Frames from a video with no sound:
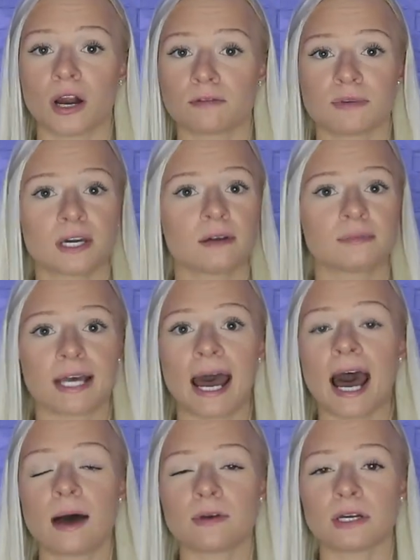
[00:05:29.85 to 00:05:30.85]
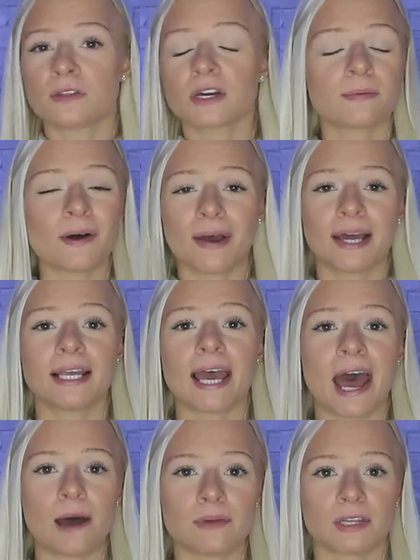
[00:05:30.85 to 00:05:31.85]
It becomes a habit. You think about any
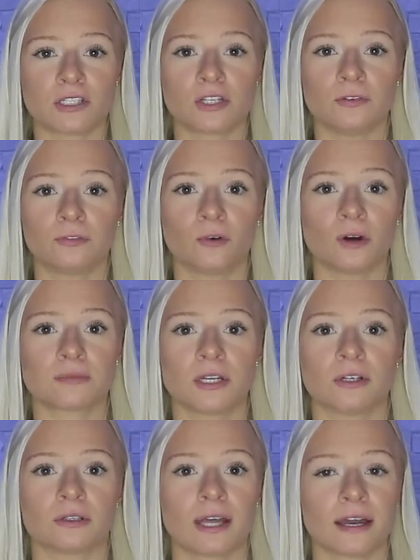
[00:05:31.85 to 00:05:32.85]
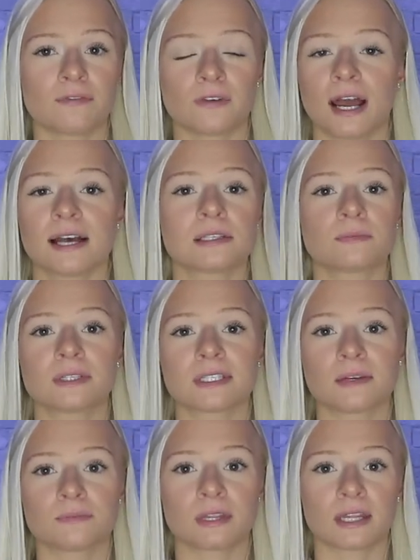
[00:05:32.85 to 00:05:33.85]
habit that you formed in your life, it hasn't been
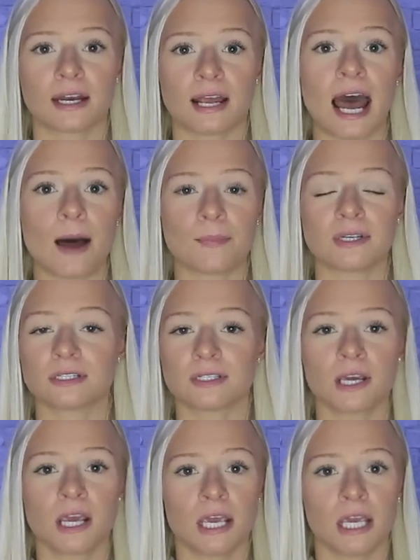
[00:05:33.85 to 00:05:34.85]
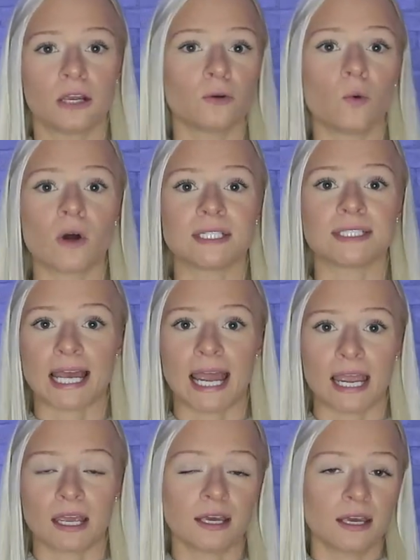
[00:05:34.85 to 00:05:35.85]
something that happened in one
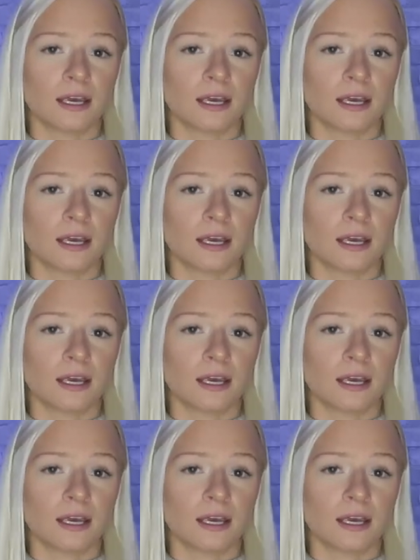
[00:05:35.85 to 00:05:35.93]
day.